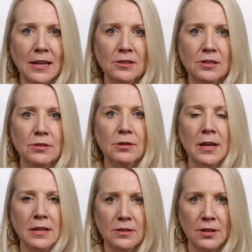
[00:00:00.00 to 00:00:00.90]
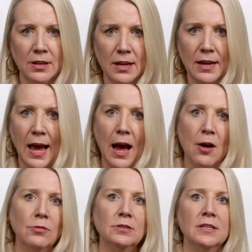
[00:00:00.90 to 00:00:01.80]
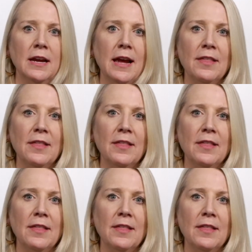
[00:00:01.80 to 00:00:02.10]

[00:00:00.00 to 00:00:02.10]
into the account,